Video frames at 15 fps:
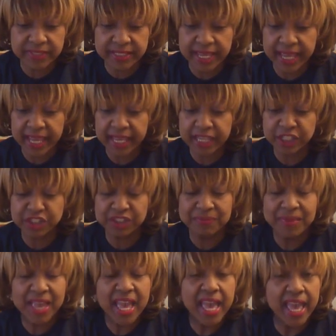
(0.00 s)
stage,
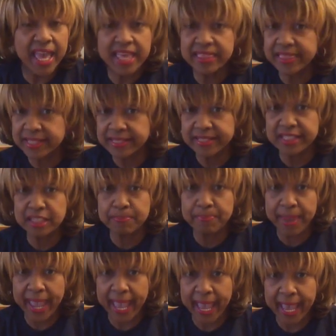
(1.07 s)
and this is
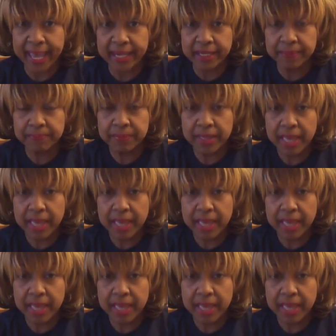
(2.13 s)
bad.